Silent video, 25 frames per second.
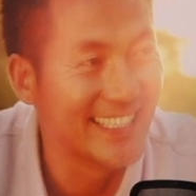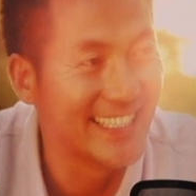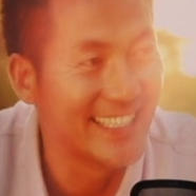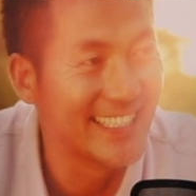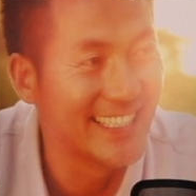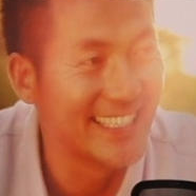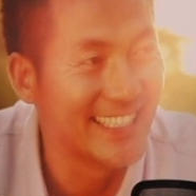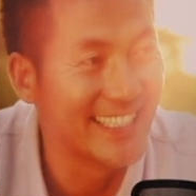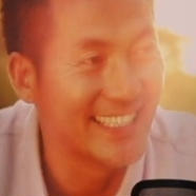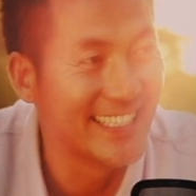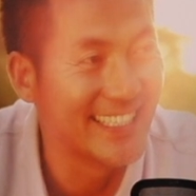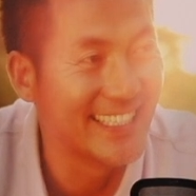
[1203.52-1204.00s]

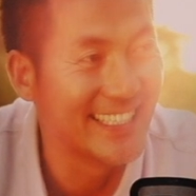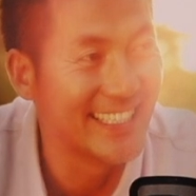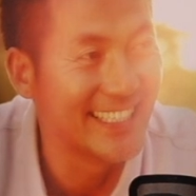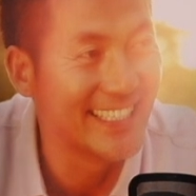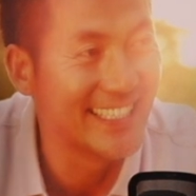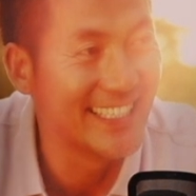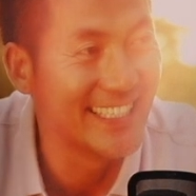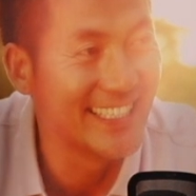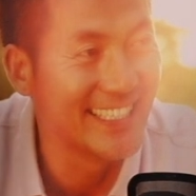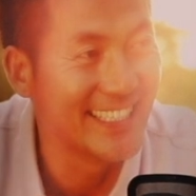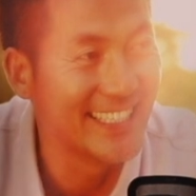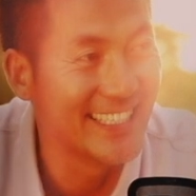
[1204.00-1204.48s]

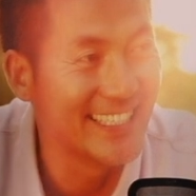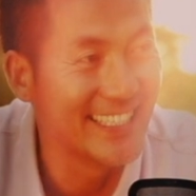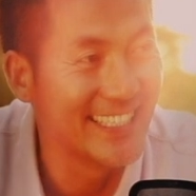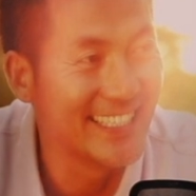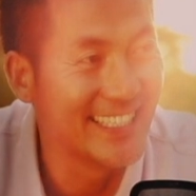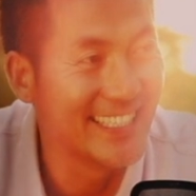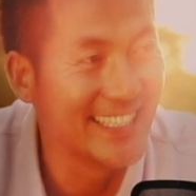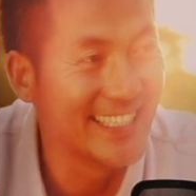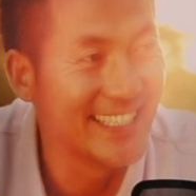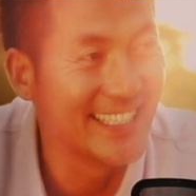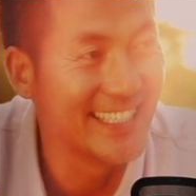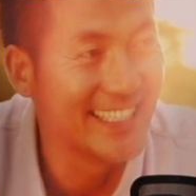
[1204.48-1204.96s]

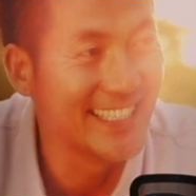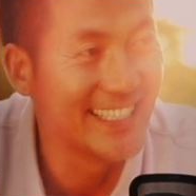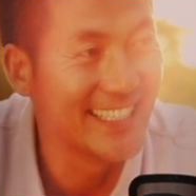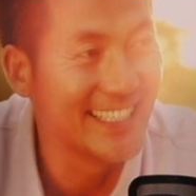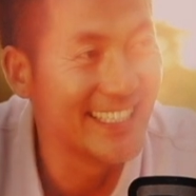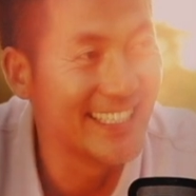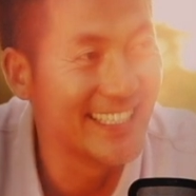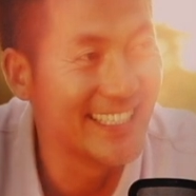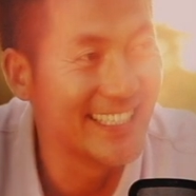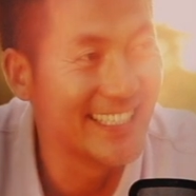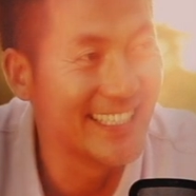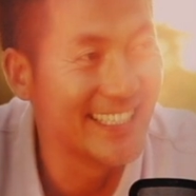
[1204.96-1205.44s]

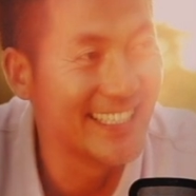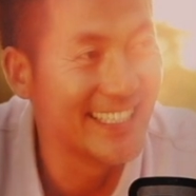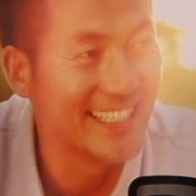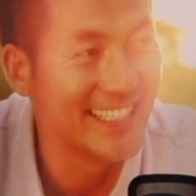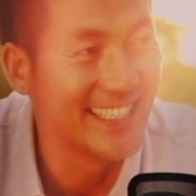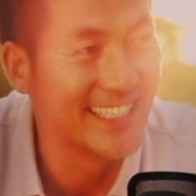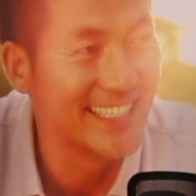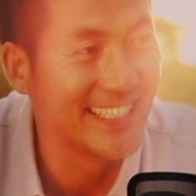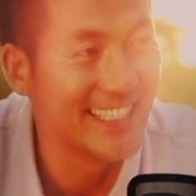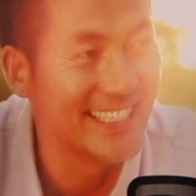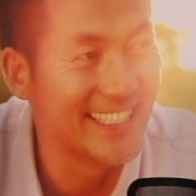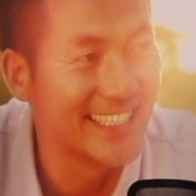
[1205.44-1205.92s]

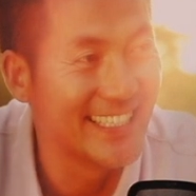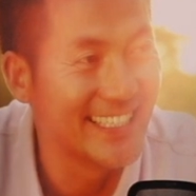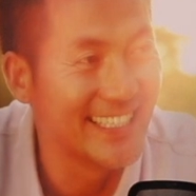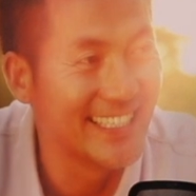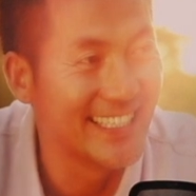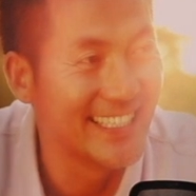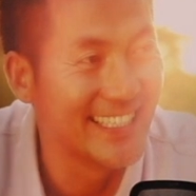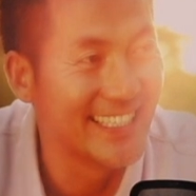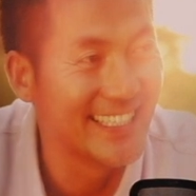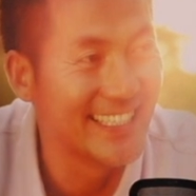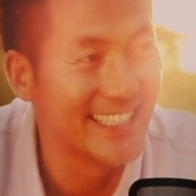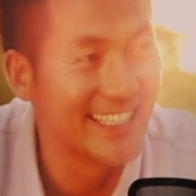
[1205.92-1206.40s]

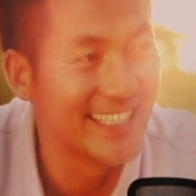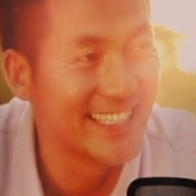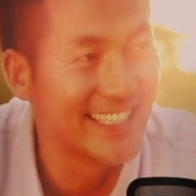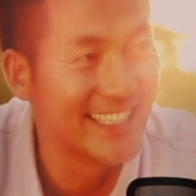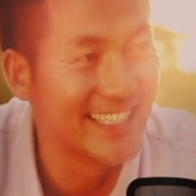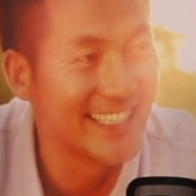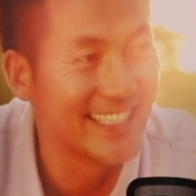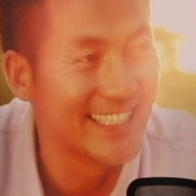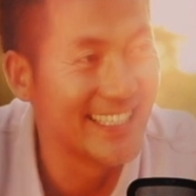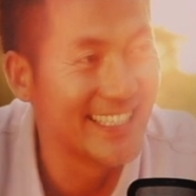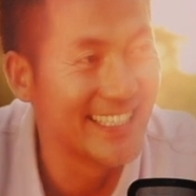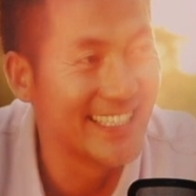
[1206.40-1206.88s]

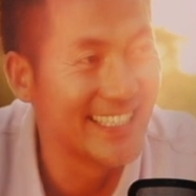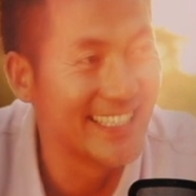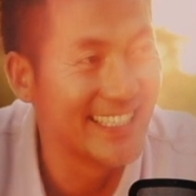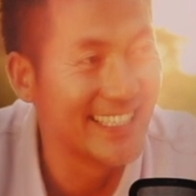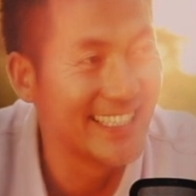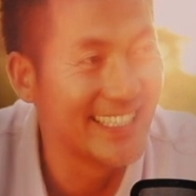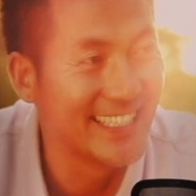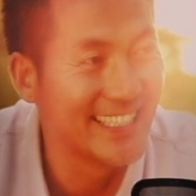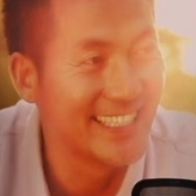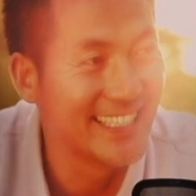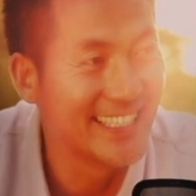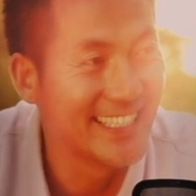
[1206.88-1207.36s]

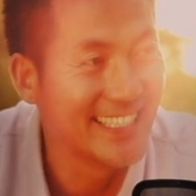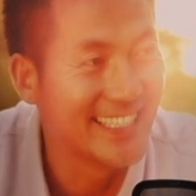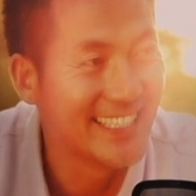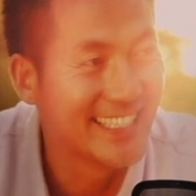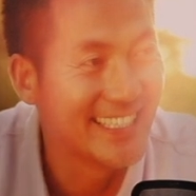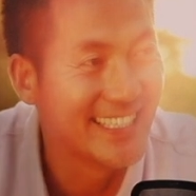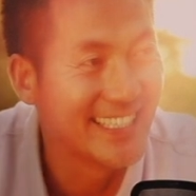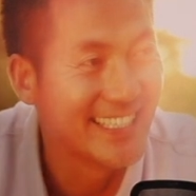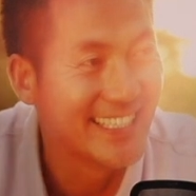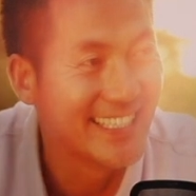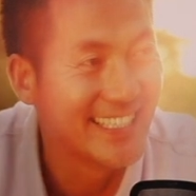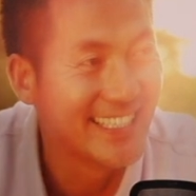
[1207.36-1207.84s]

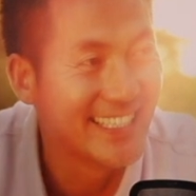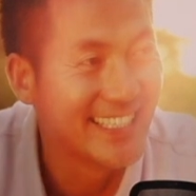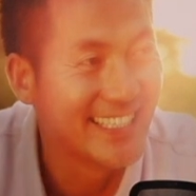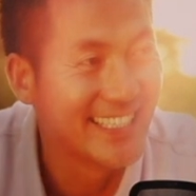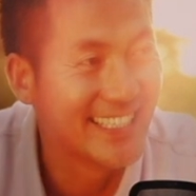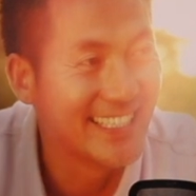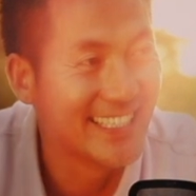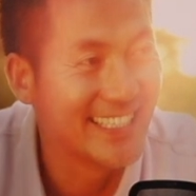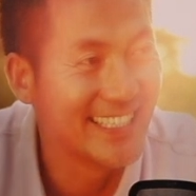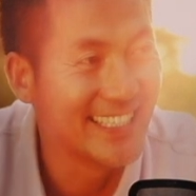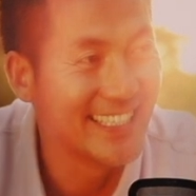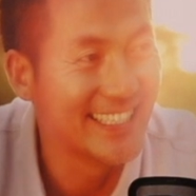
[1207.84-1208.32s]

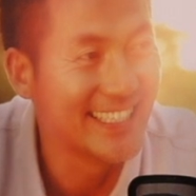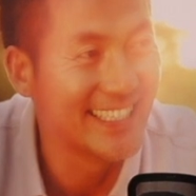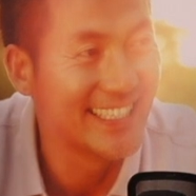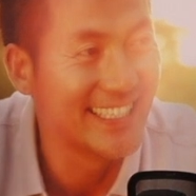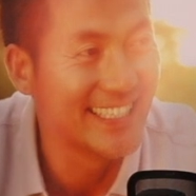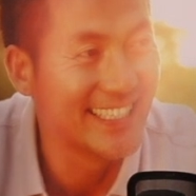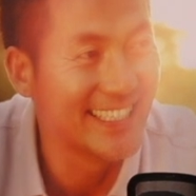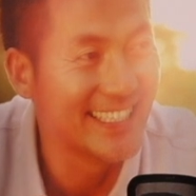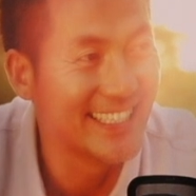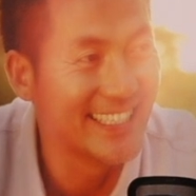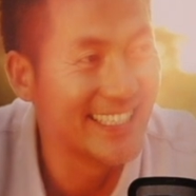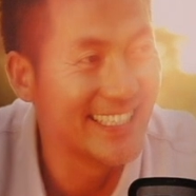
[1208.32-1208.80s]
This person isn't speaking.